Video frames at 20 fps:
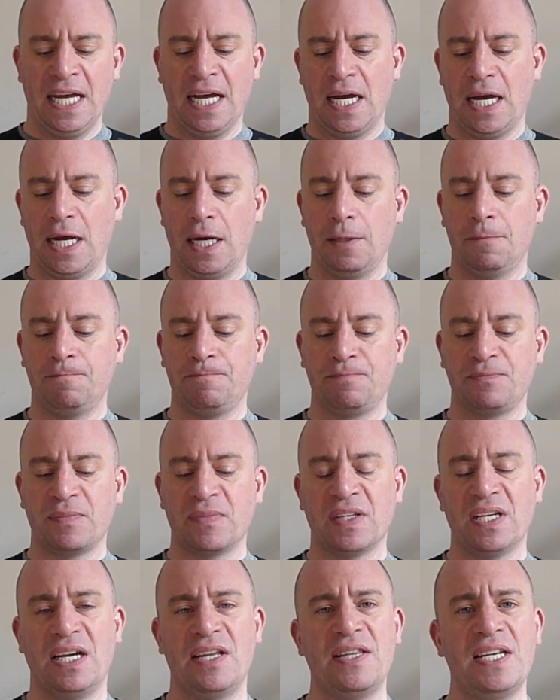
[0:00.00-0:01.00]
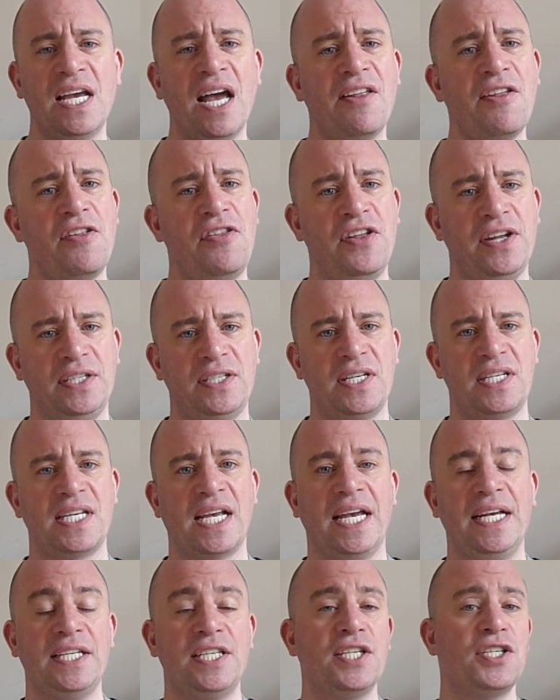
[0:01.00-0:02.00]
The other thing to
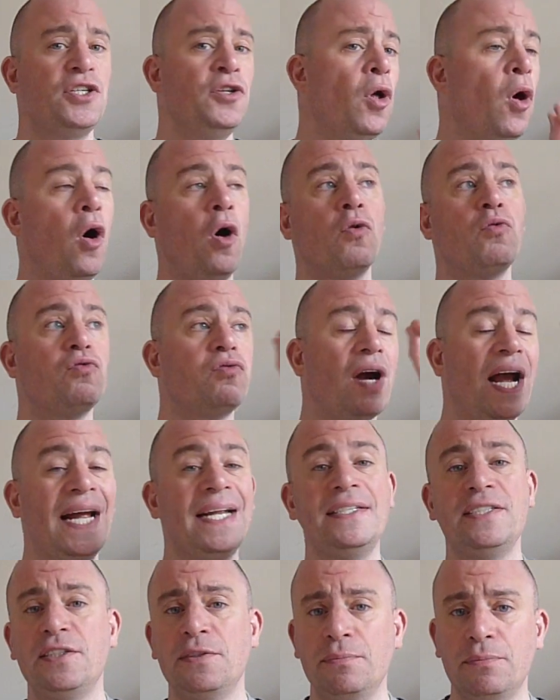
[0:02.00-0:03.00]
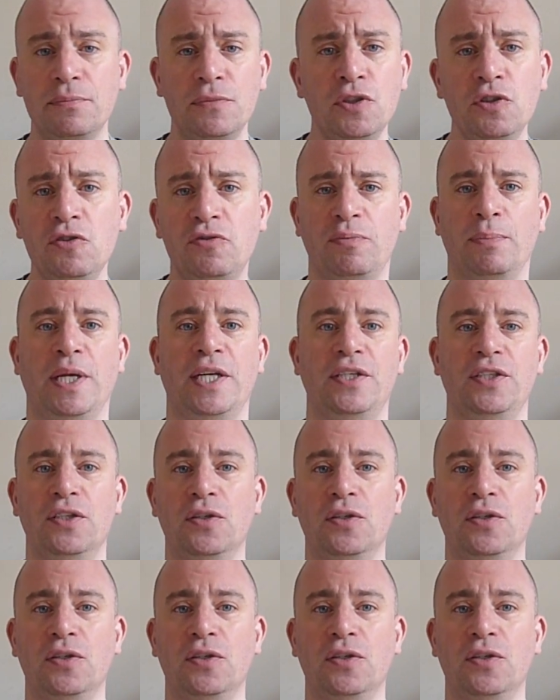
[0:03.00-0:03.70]
say is it's not a random movement.